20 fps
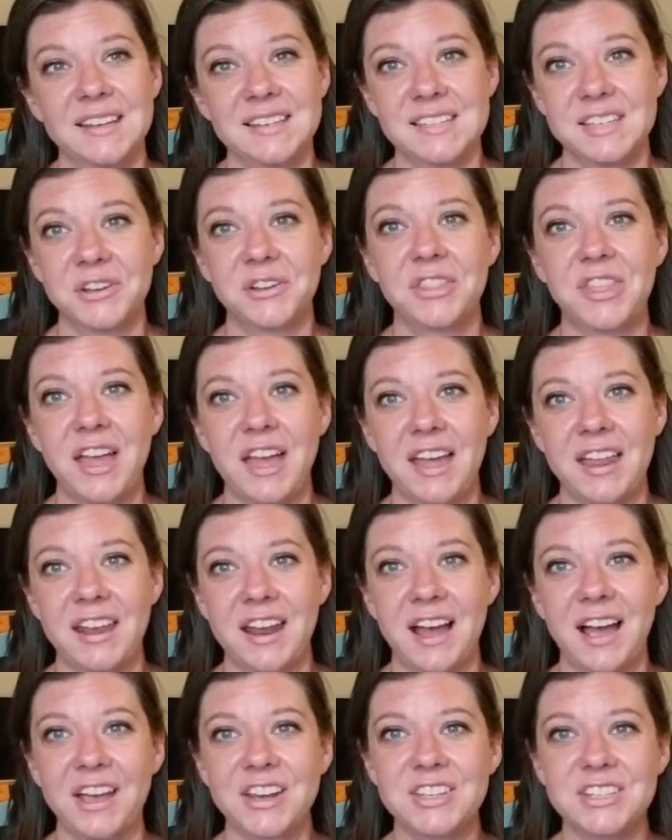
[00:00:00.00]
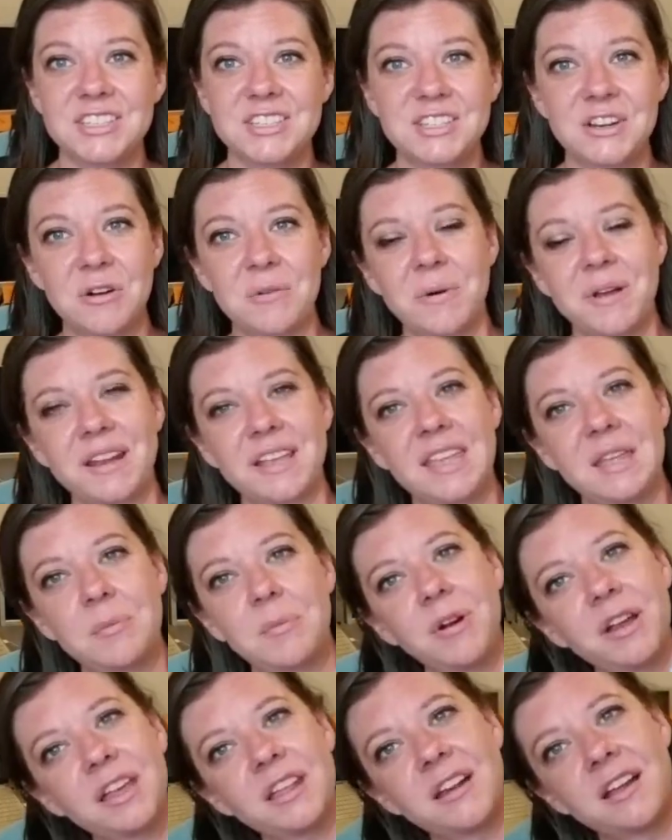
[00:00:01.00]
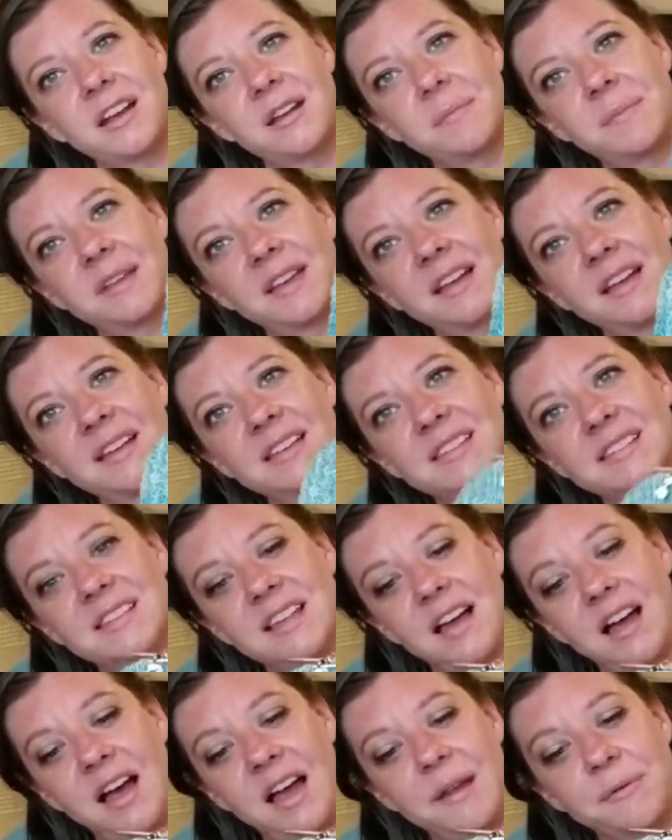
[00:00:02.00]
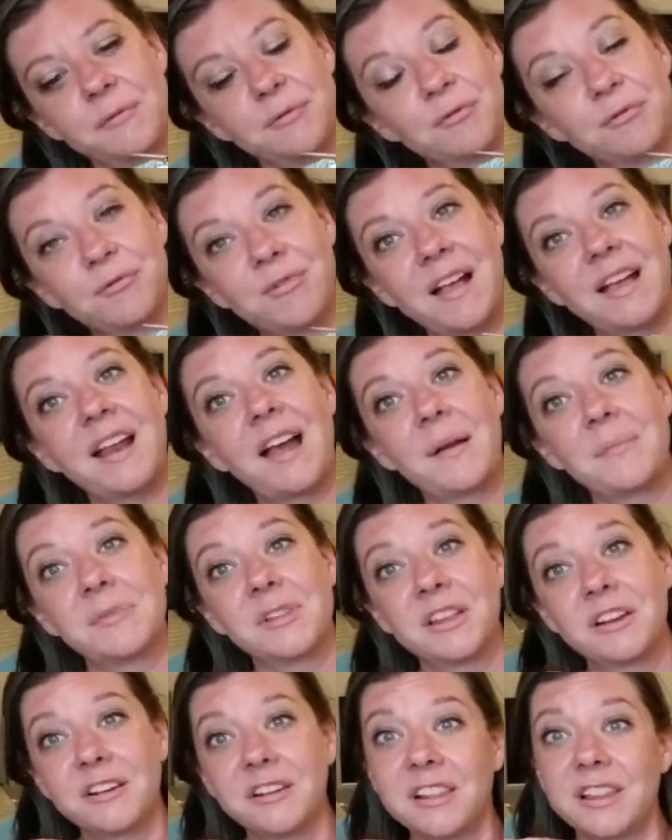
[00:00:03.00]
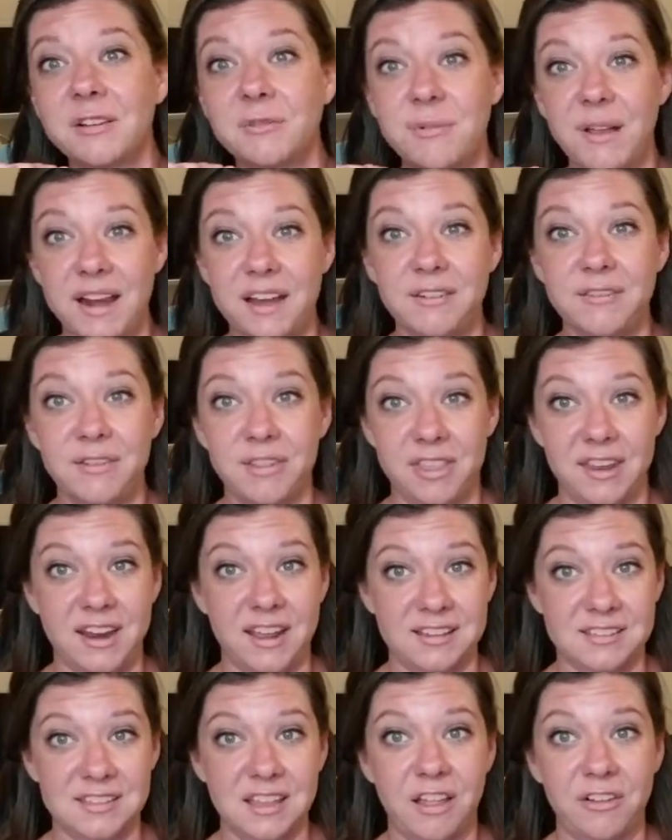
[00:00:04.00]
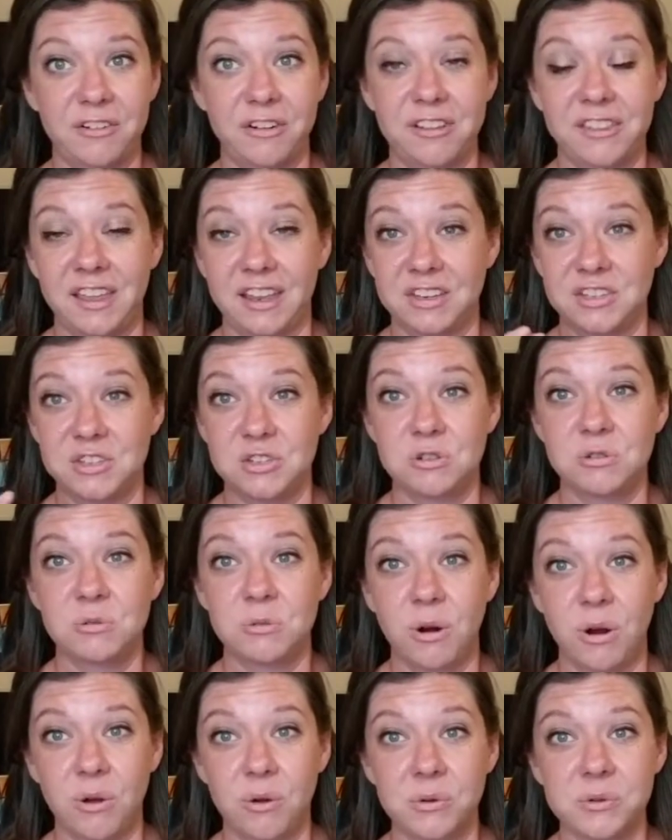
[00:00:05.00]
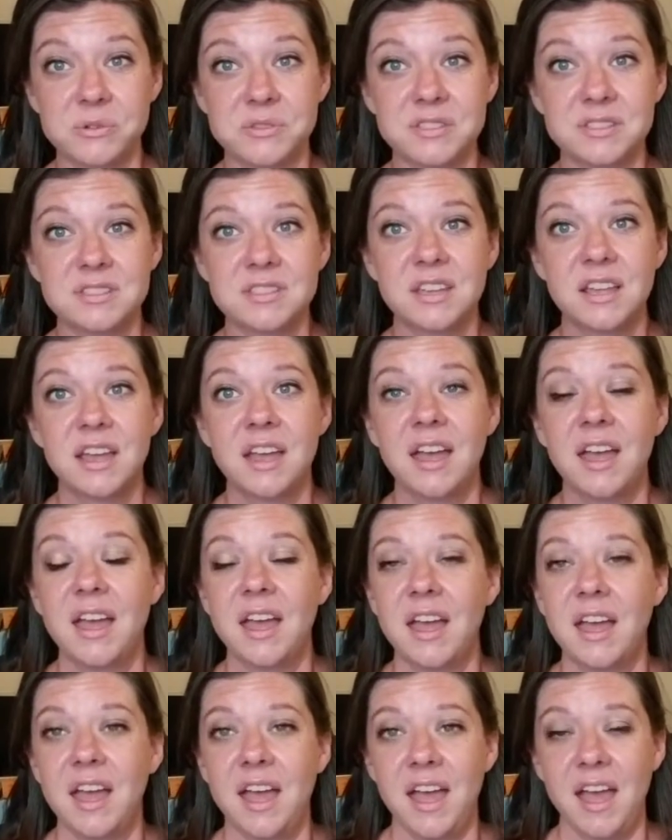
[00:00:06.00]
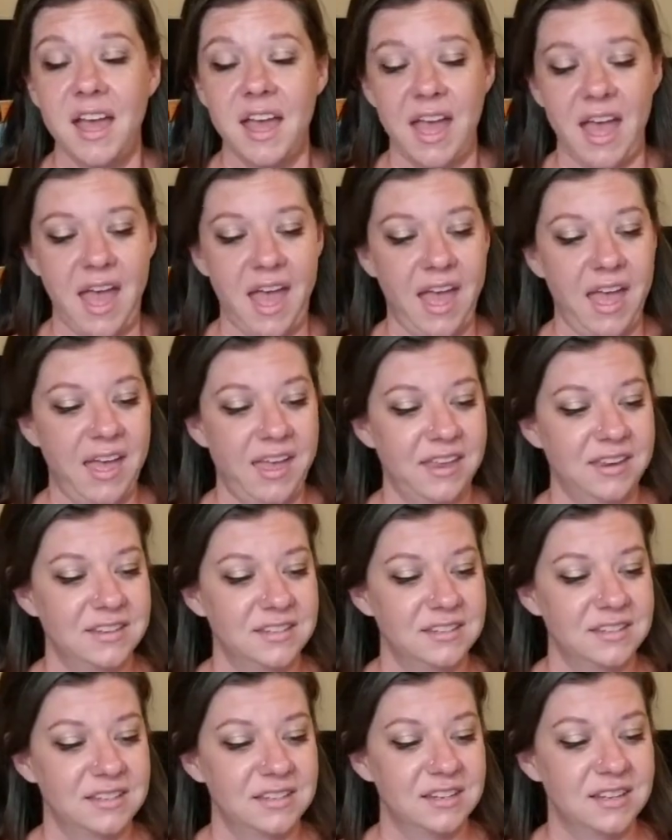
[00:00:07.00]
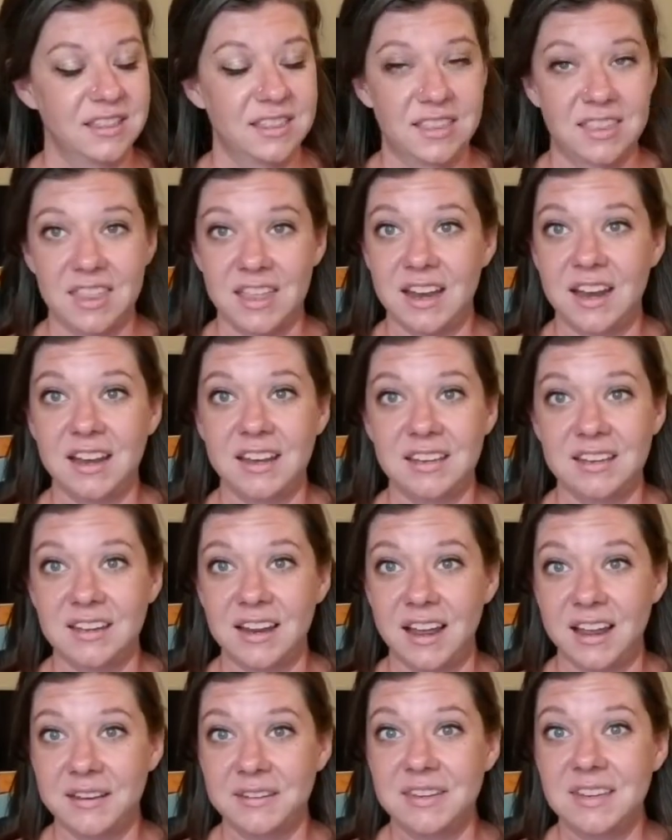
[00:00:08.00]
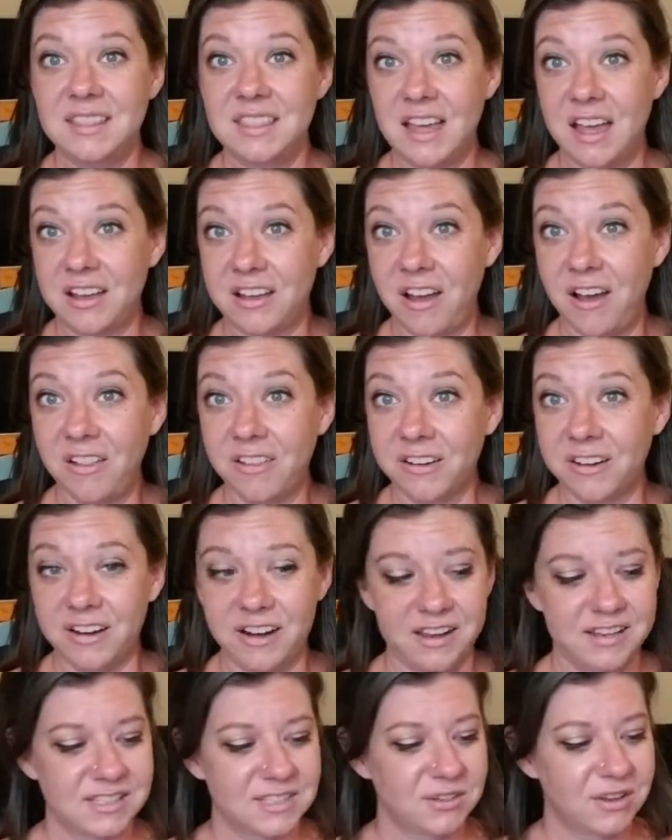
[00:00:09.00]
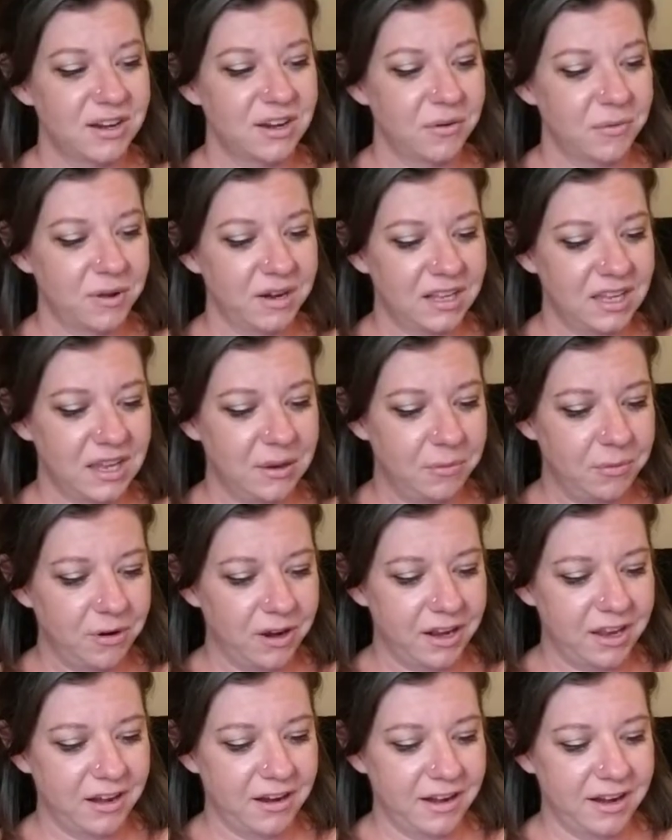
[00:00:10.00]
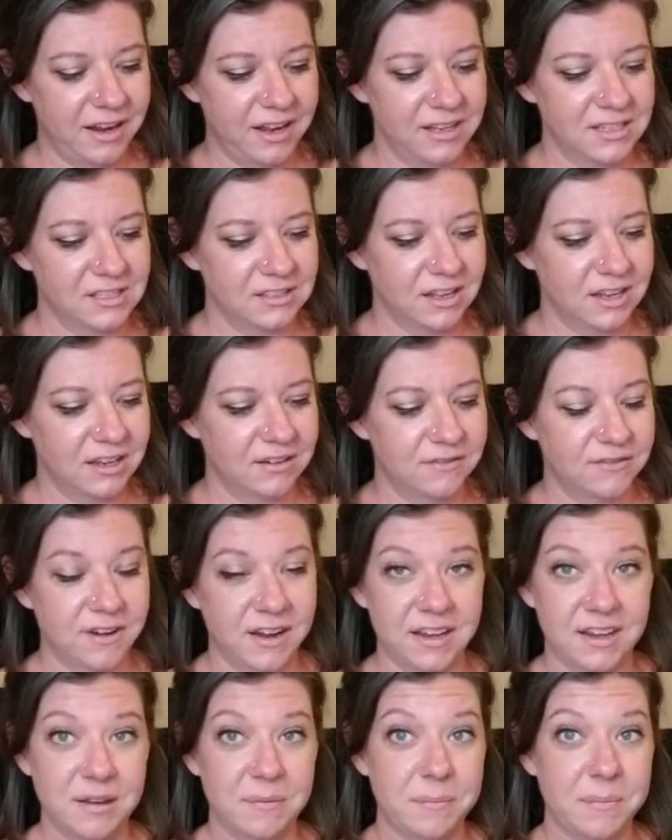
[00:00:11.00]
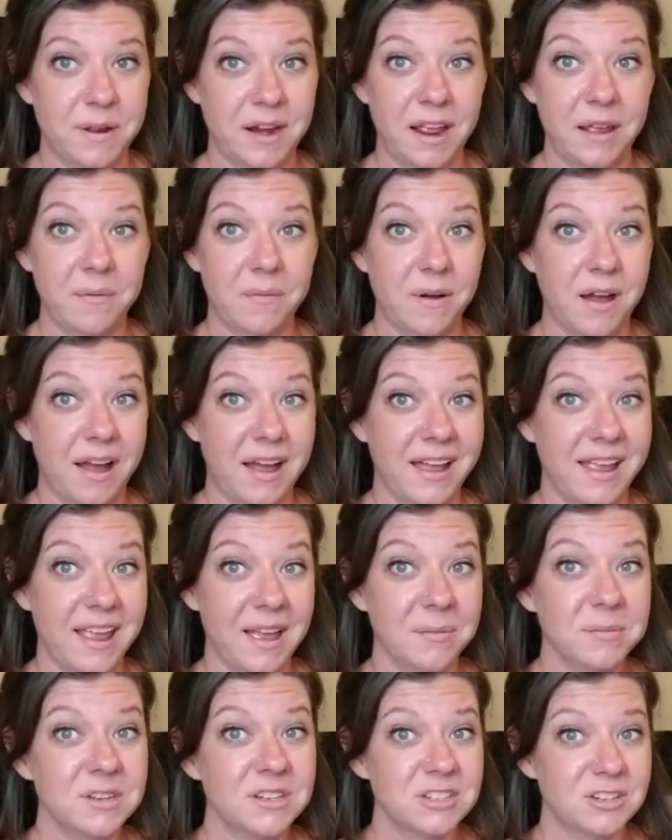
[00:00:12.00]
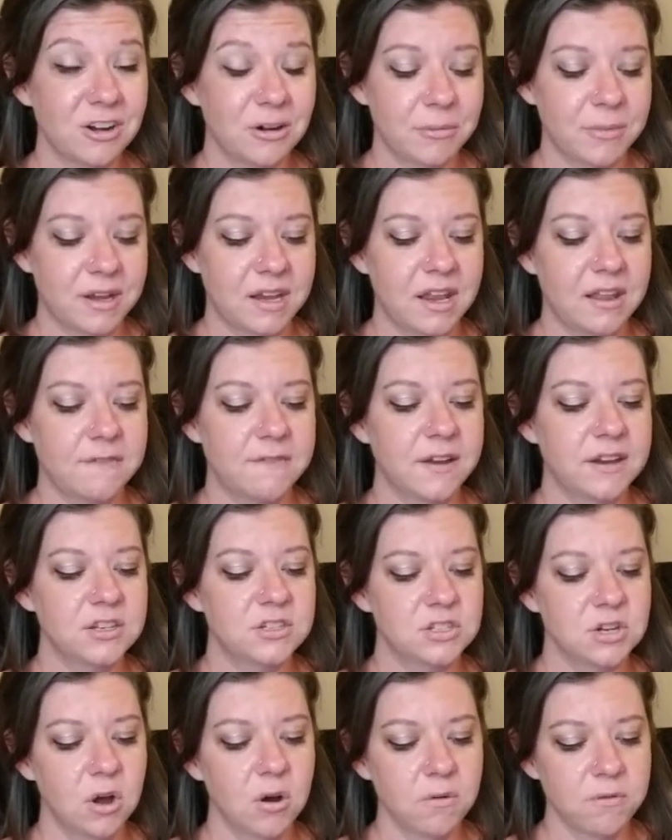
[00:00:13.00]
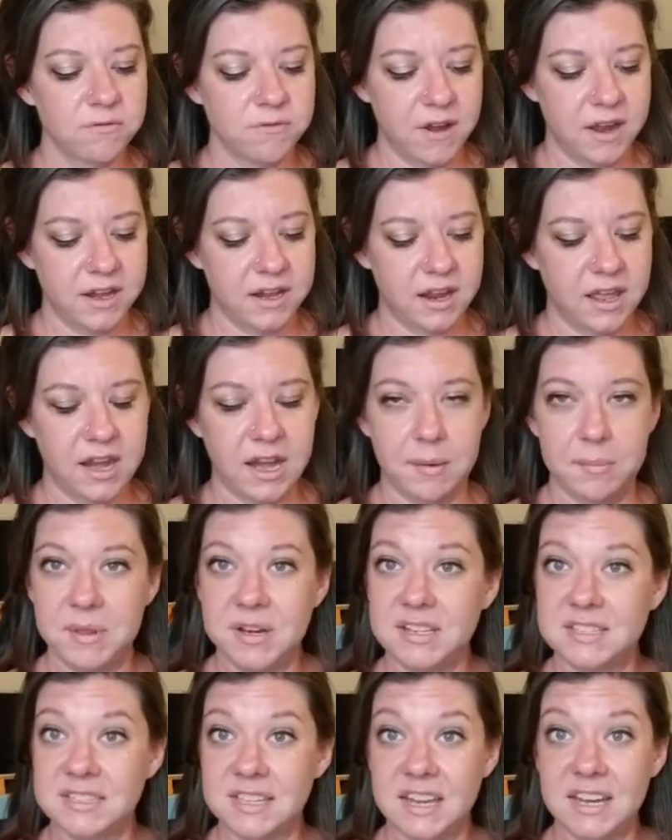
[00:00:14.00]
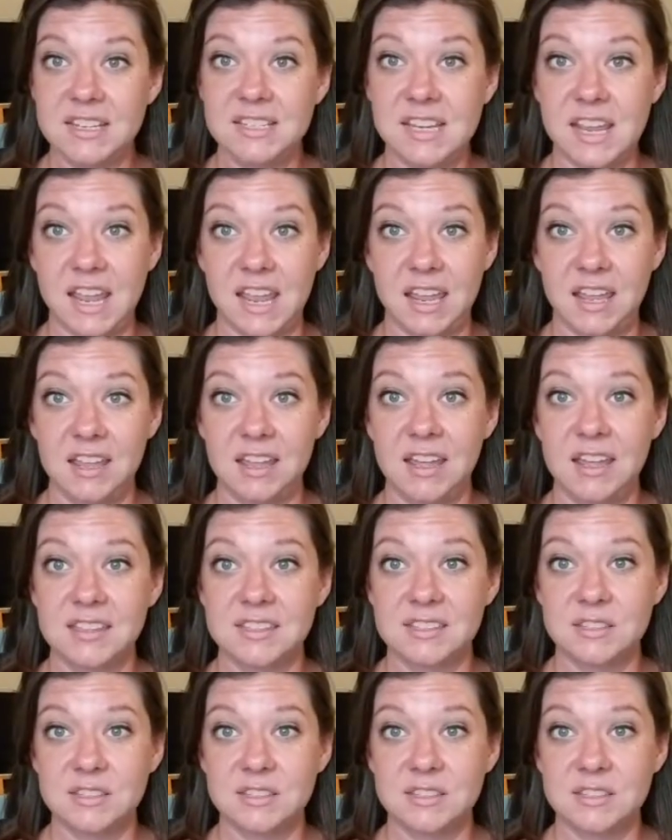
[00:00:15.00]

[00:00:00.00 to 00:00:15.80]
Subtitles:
until then, I just don't want to keep working on it because I'm literally ready for the next color in like 2 rows, and then I need that color, and so I don't want to keep working on it until I can find it. But I am determined. If I don't find it, and I'm going to set a date,